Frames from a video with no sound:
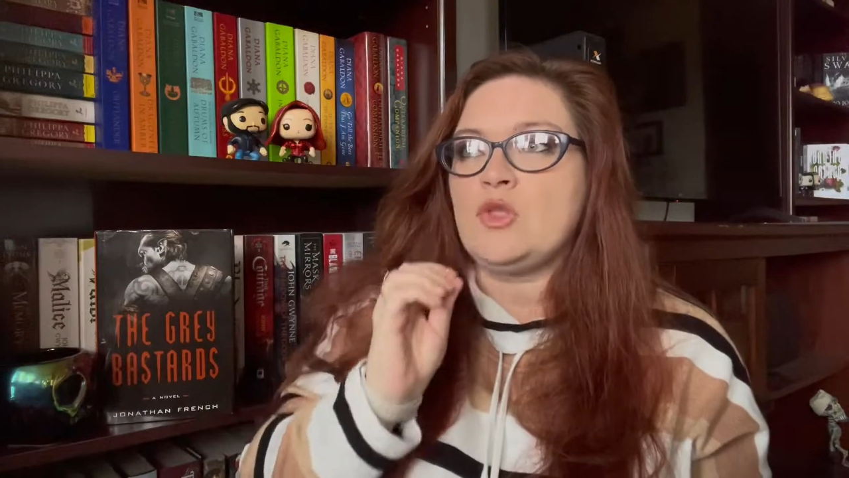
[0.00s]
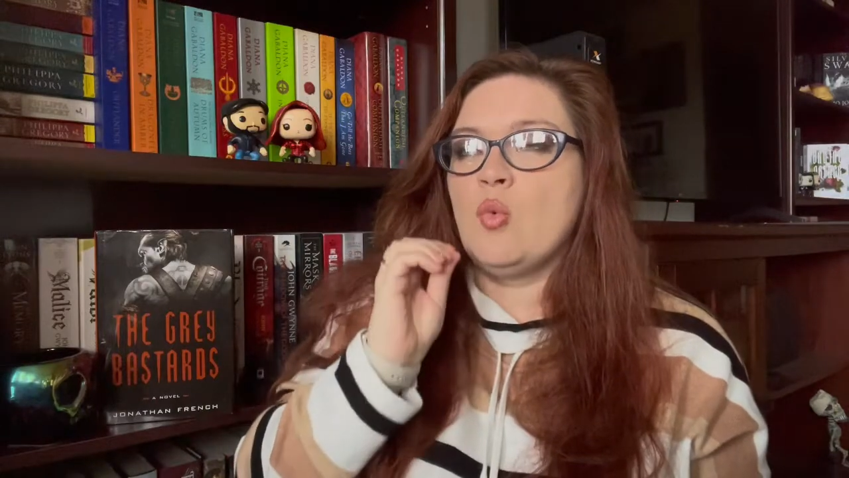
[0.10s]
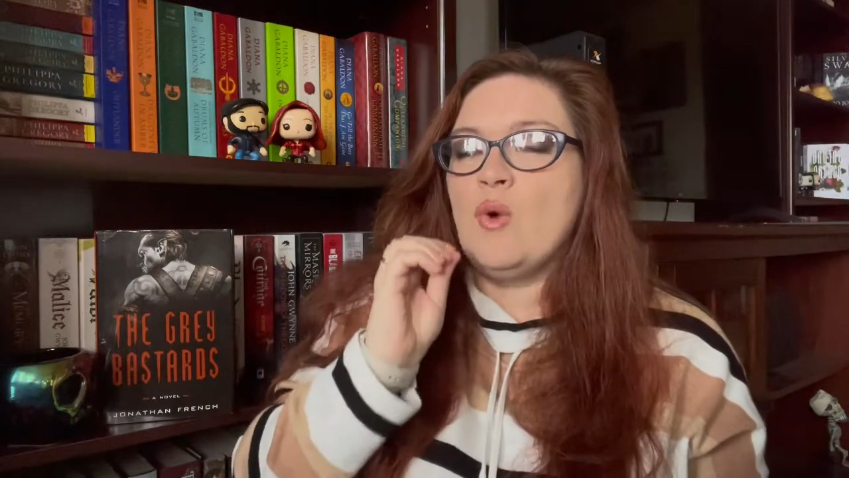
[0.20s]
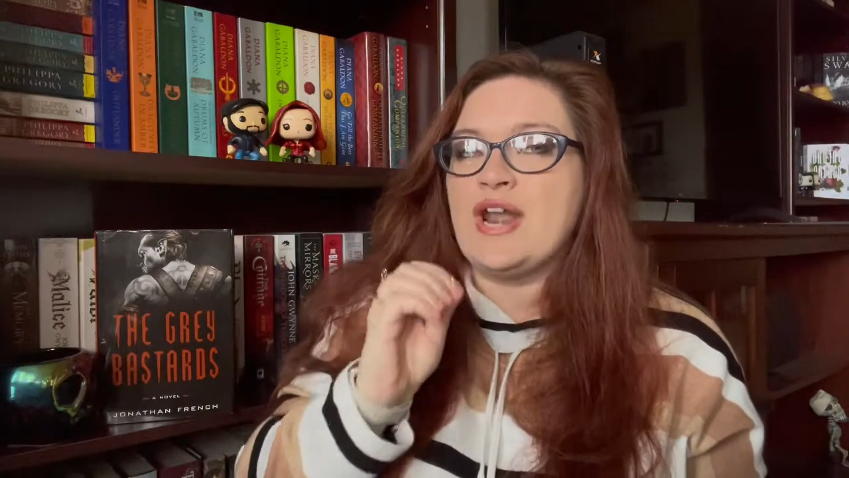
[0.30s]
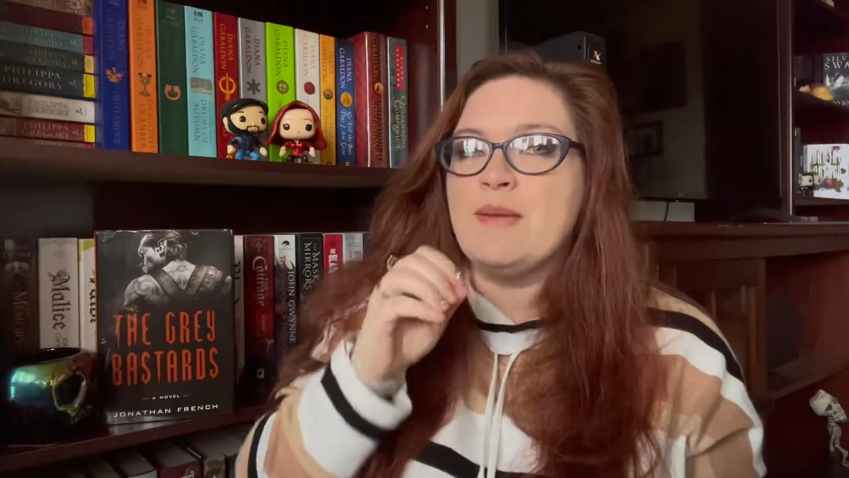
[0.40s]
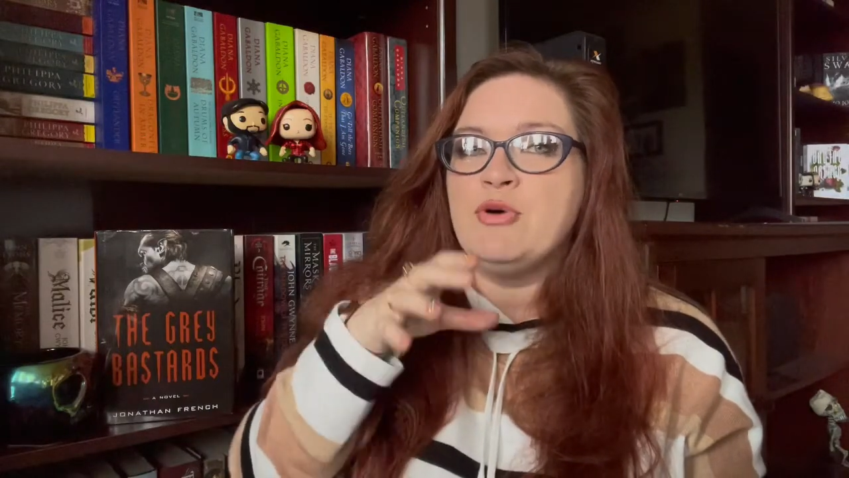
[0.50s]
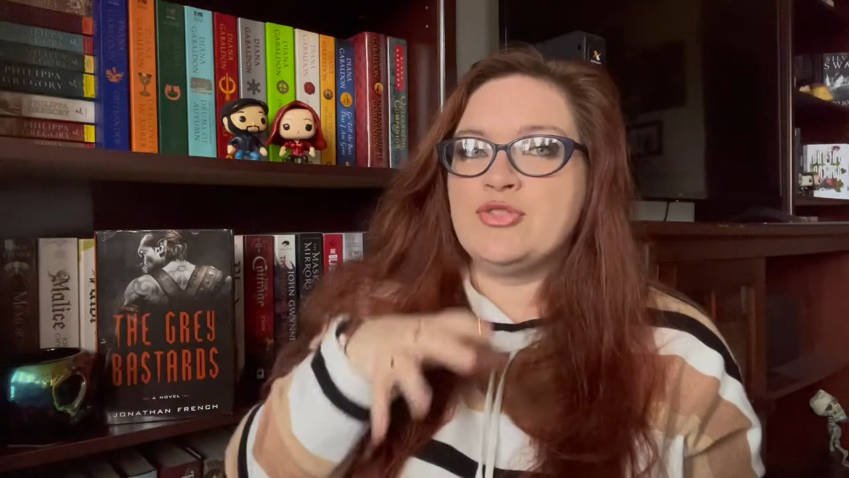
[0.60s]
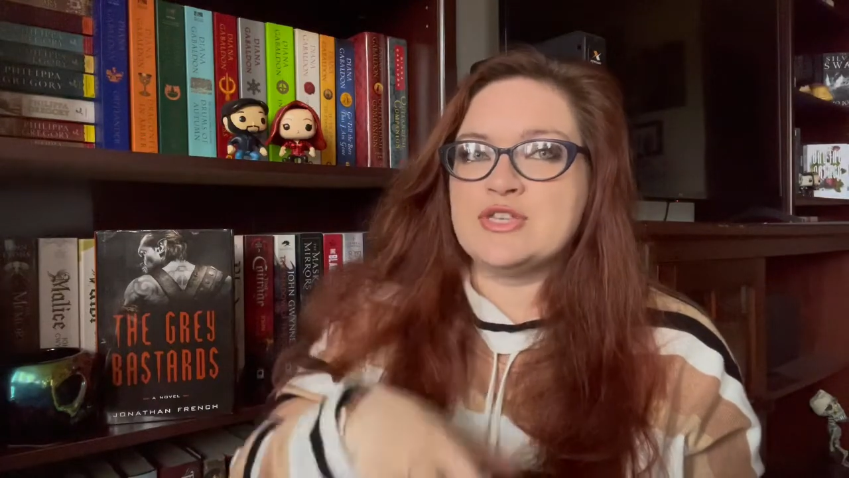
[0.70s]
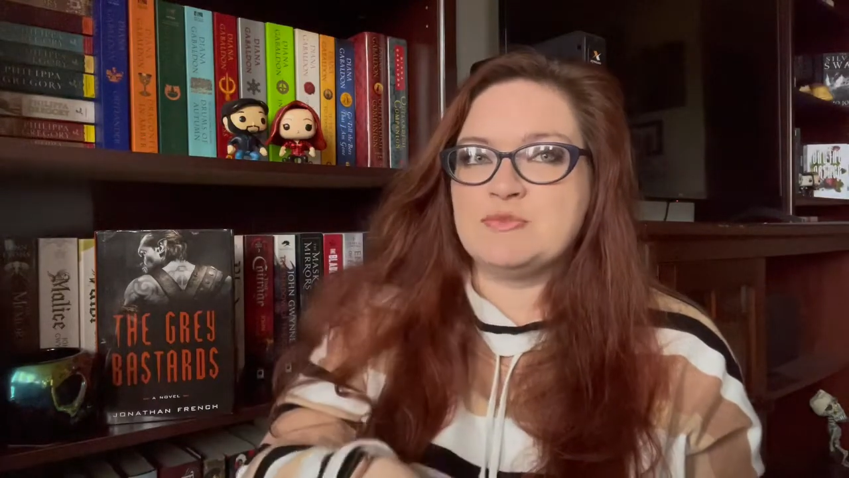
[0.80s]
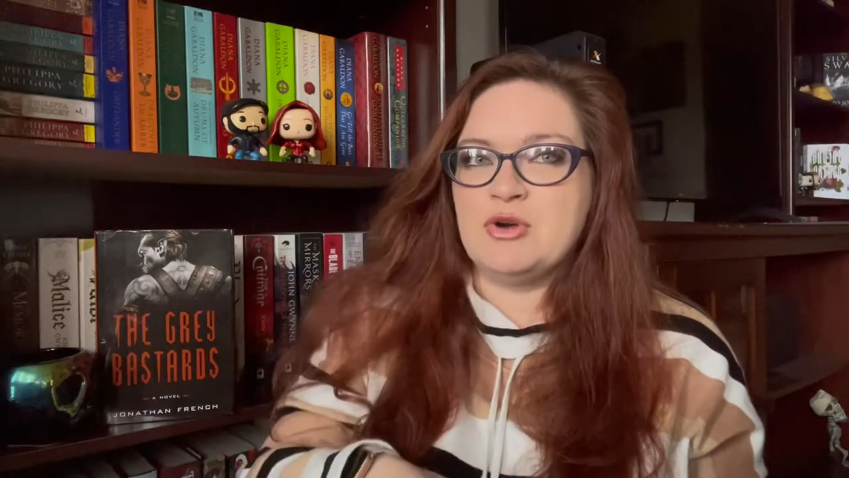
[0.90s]
when I
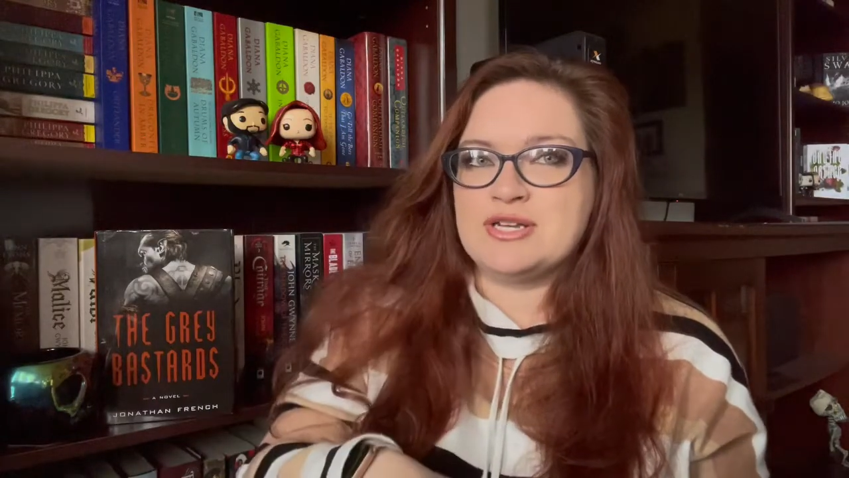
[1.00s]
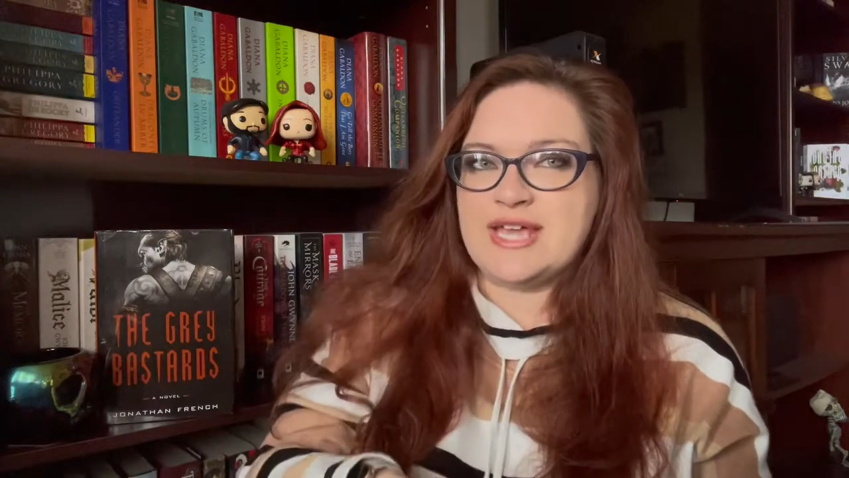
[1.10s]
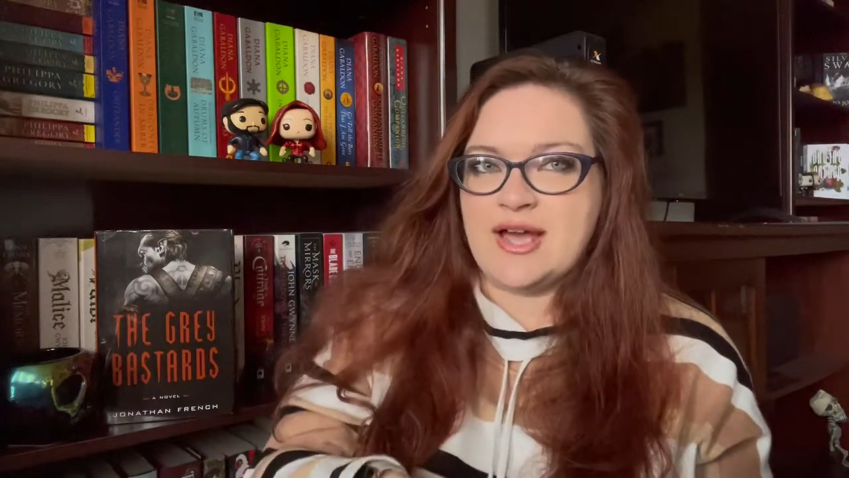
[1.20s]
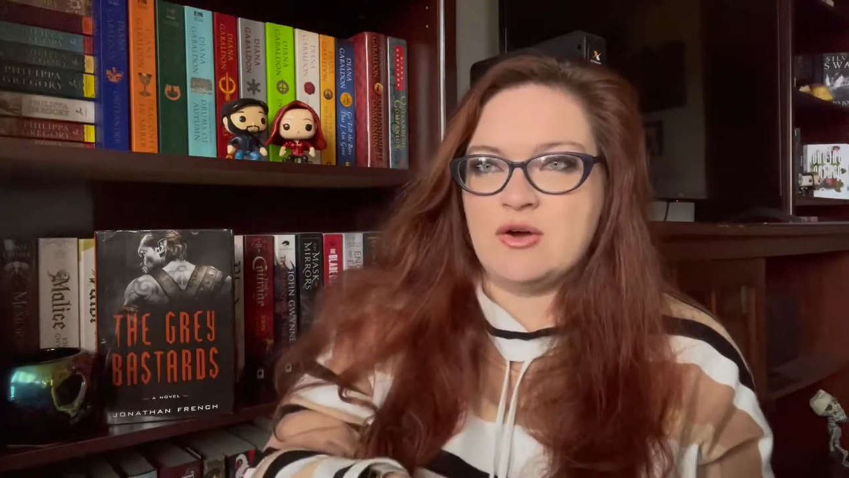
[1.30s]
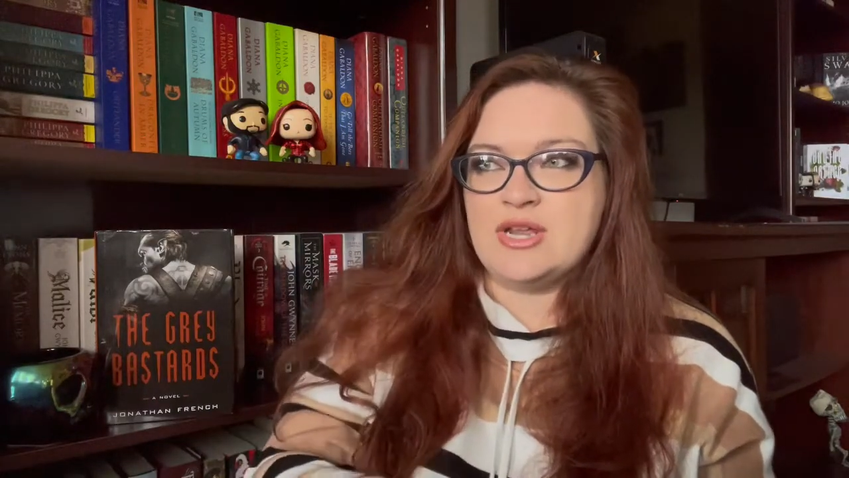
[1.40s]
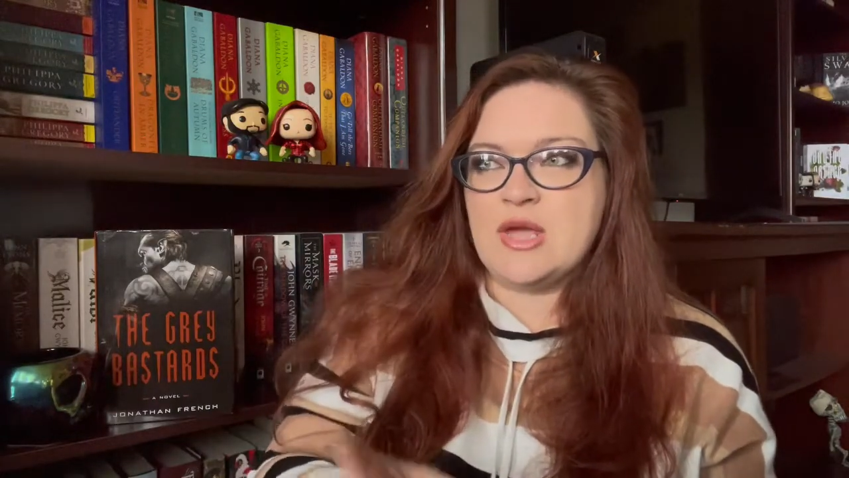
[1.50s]
put this book down,